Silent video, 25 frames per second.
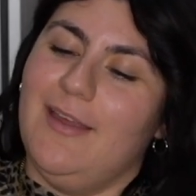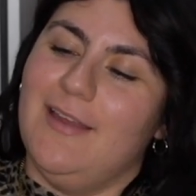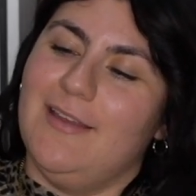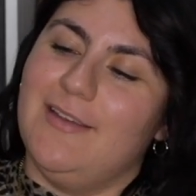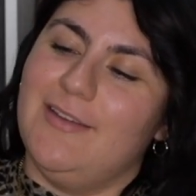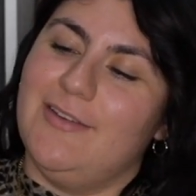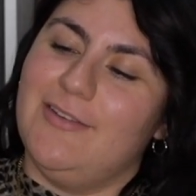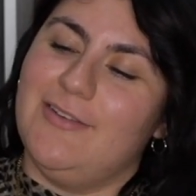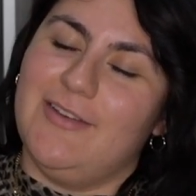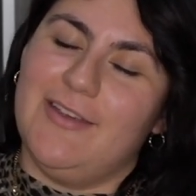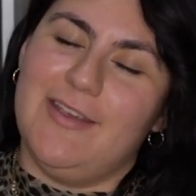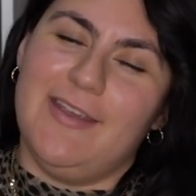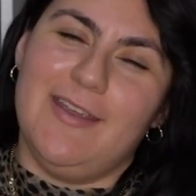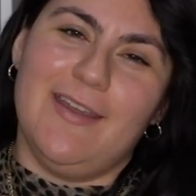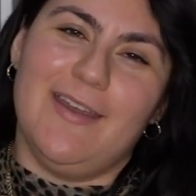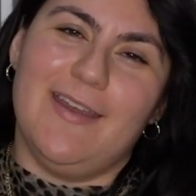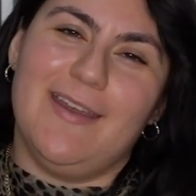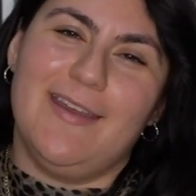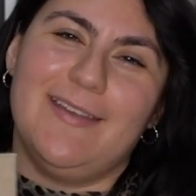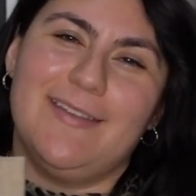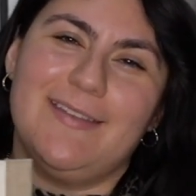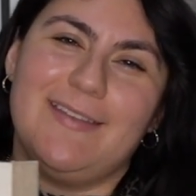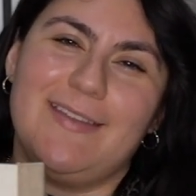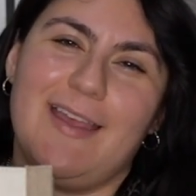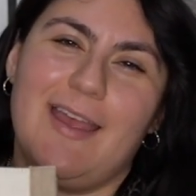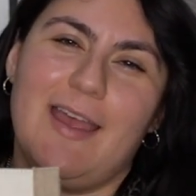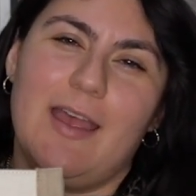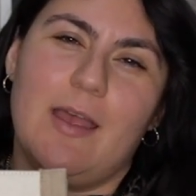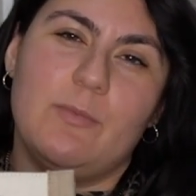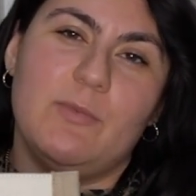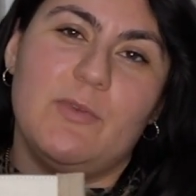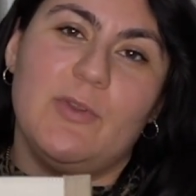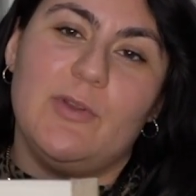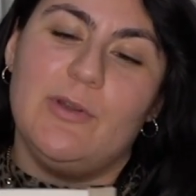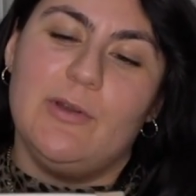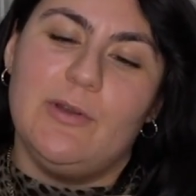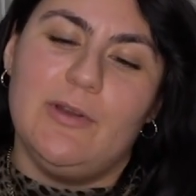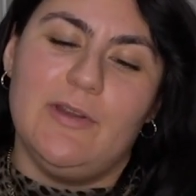She is
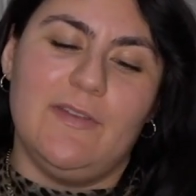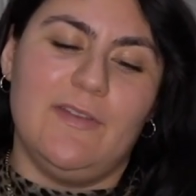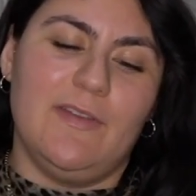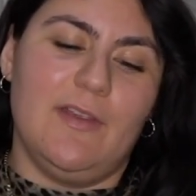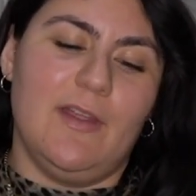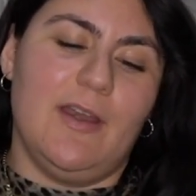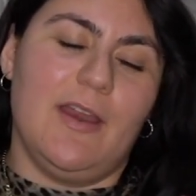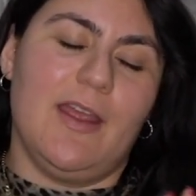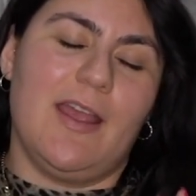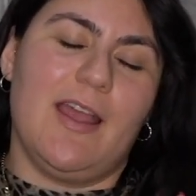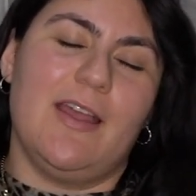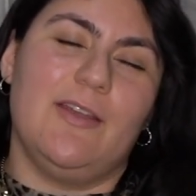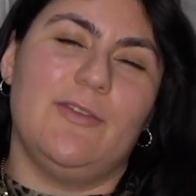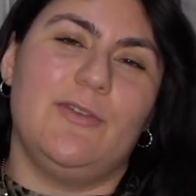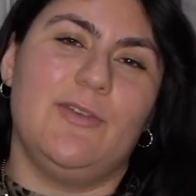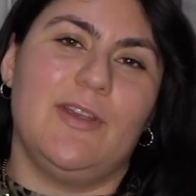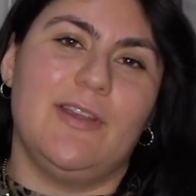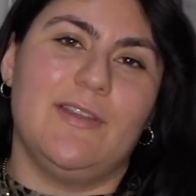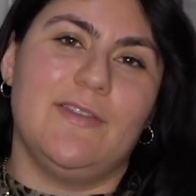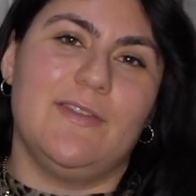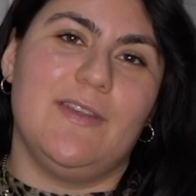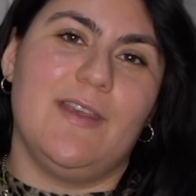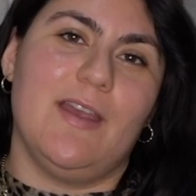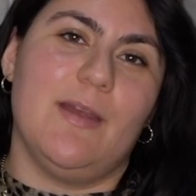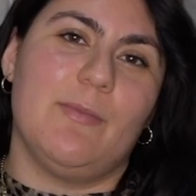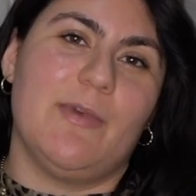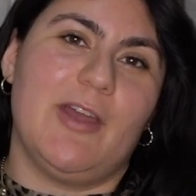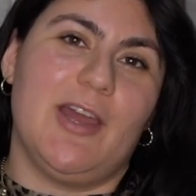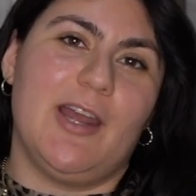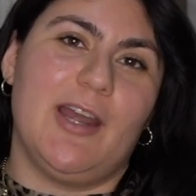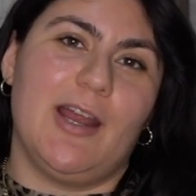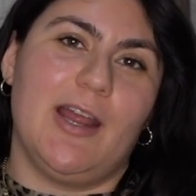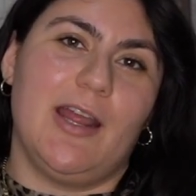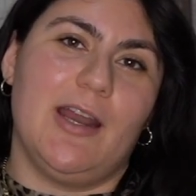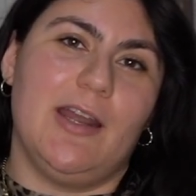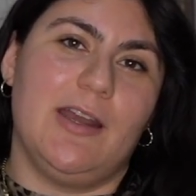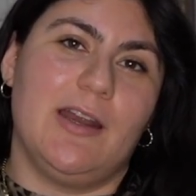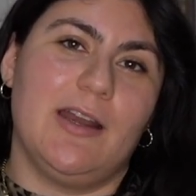absolutely stunning. As you can see, I'm kind
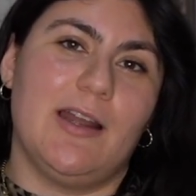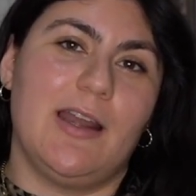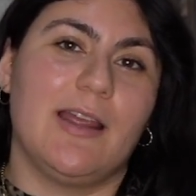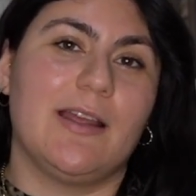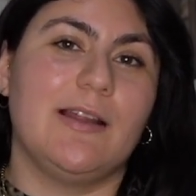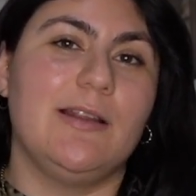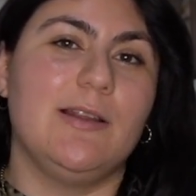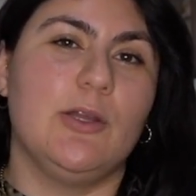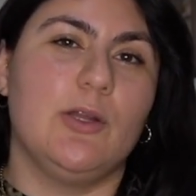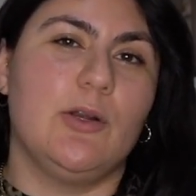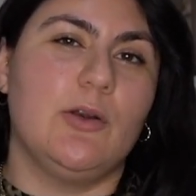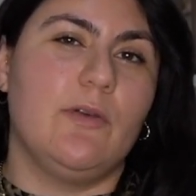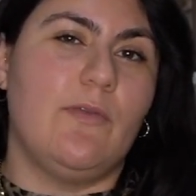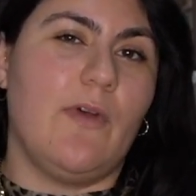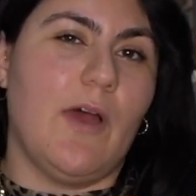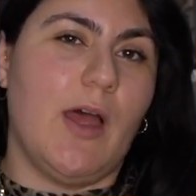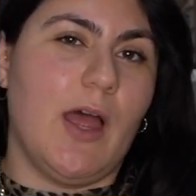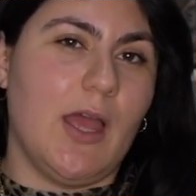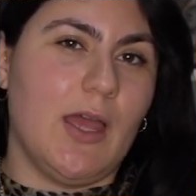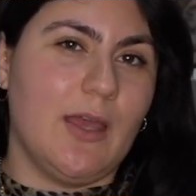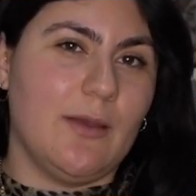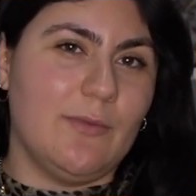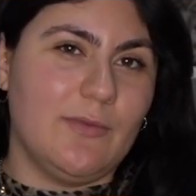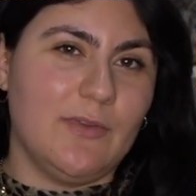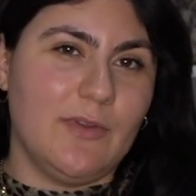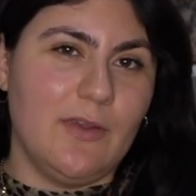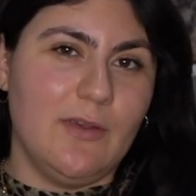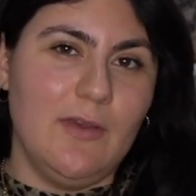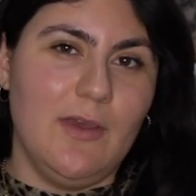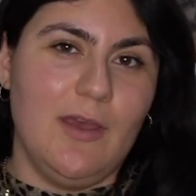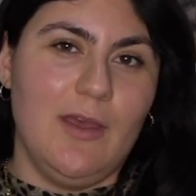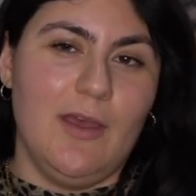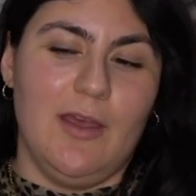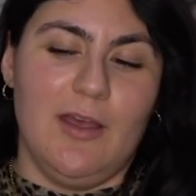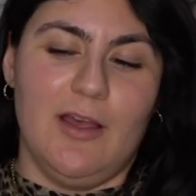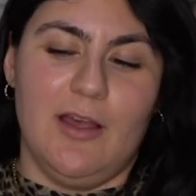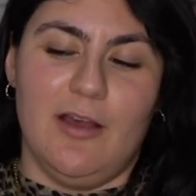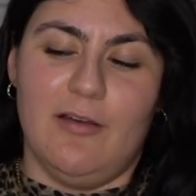of getting like little vibes
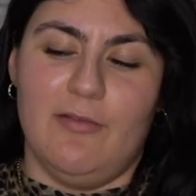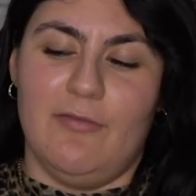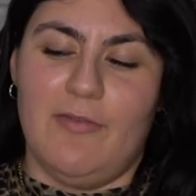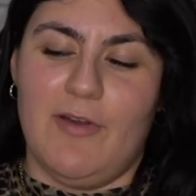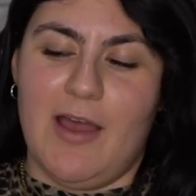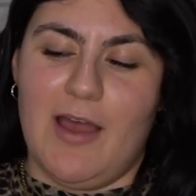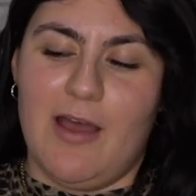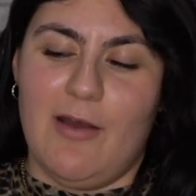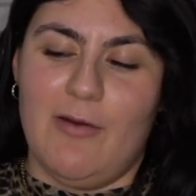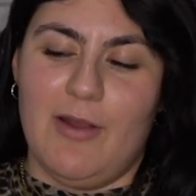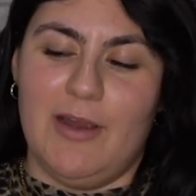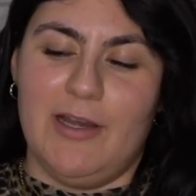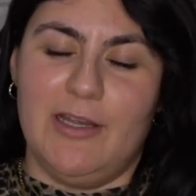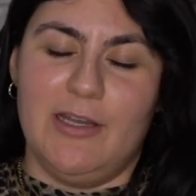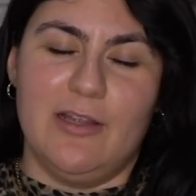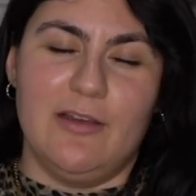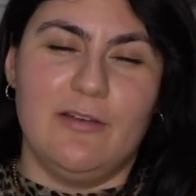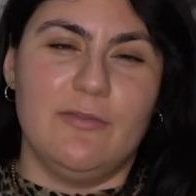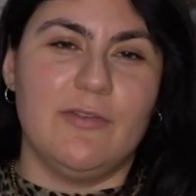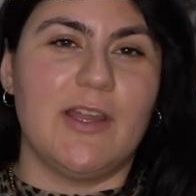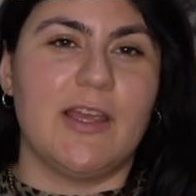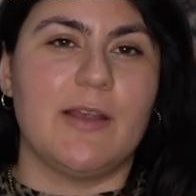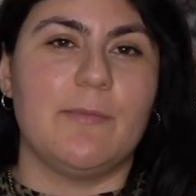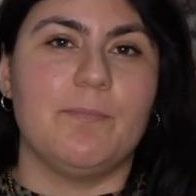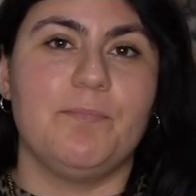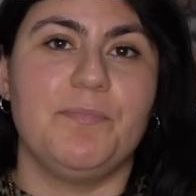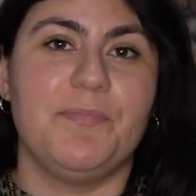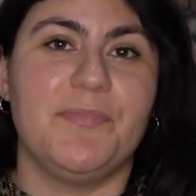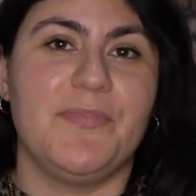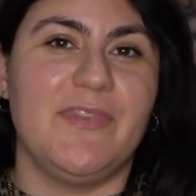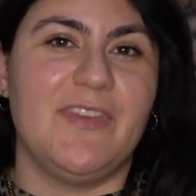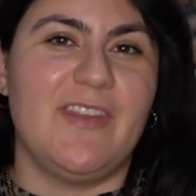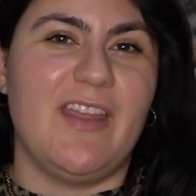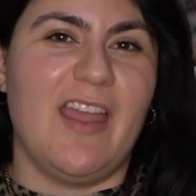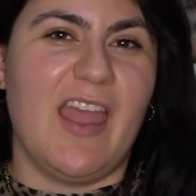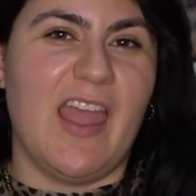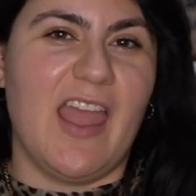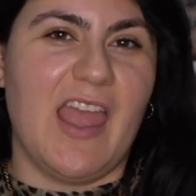of how I love like
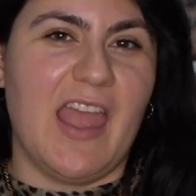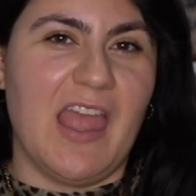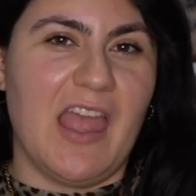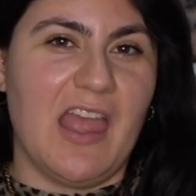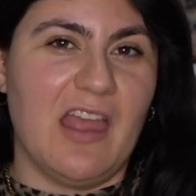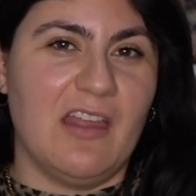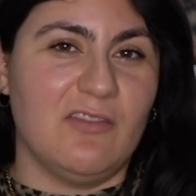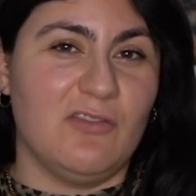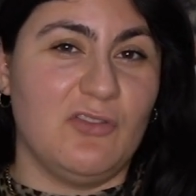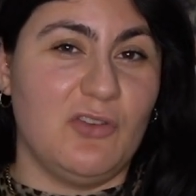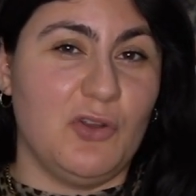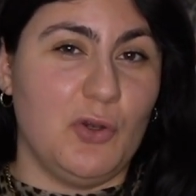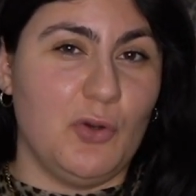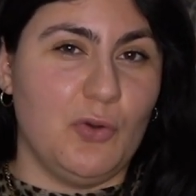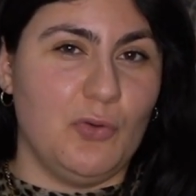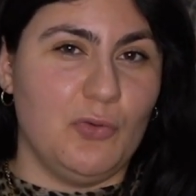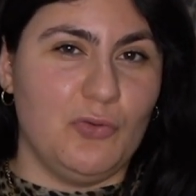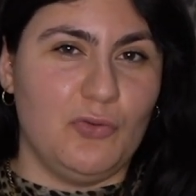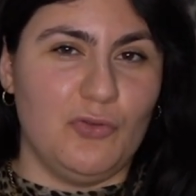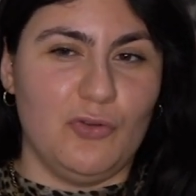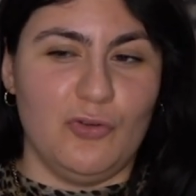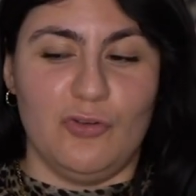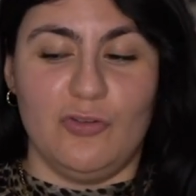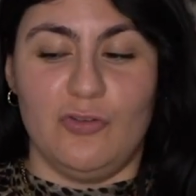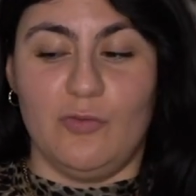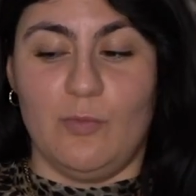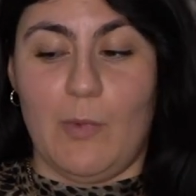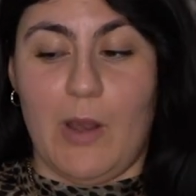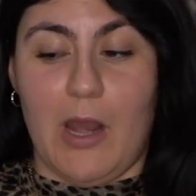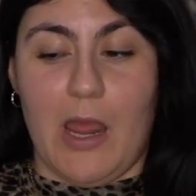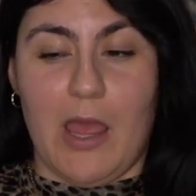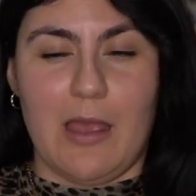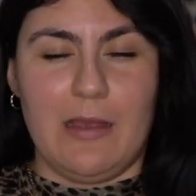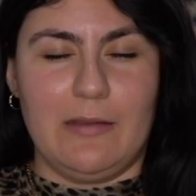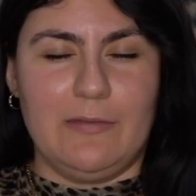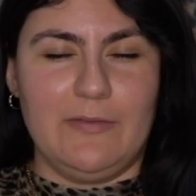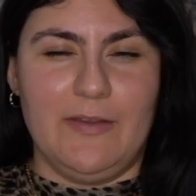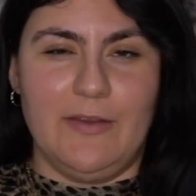tans, neutrals,
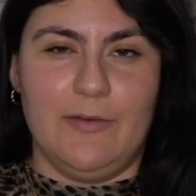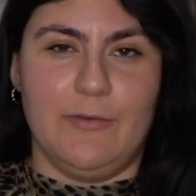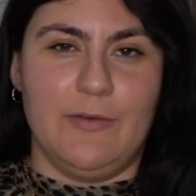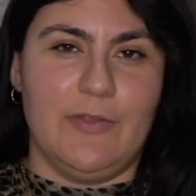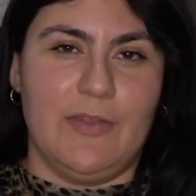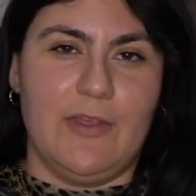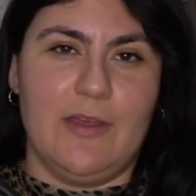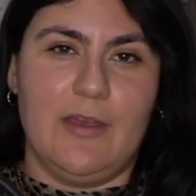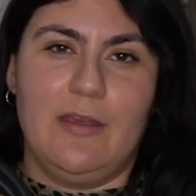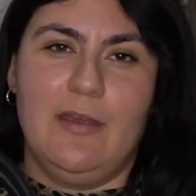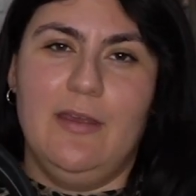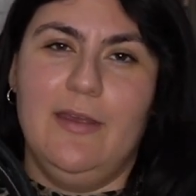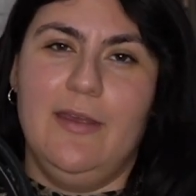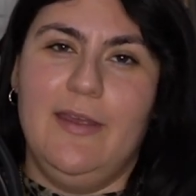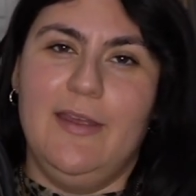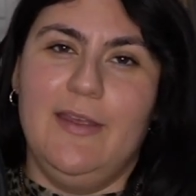blacks, everything.